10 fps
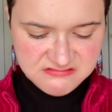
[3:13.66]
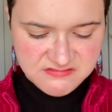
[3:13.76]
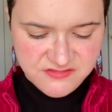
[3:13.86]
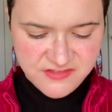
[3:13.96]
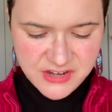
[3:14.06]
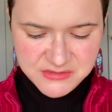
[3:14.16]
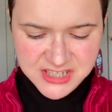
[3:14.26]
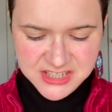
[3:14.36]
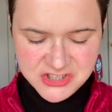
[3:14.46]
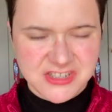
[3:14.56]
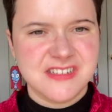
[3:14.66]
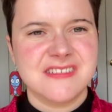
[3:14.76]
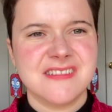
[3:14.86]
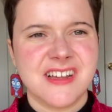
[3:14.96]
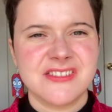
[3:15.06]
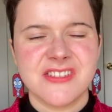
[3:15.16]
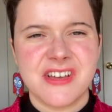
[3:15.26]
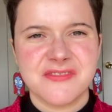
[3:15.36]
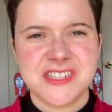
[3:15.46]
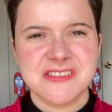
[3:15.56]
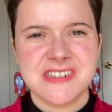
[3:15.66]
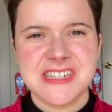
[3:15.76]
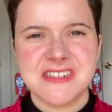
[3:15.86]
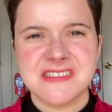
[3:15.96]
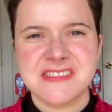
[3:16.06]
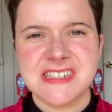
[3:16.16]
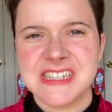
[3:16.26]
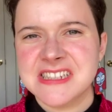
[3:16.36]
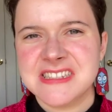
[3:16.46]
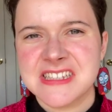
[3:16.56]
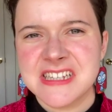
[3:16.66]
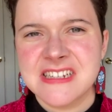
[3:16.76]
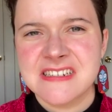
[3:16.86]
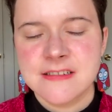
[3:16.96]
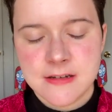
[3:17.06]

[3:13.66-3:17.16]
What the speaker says: foundation under that fingernail and dead skin.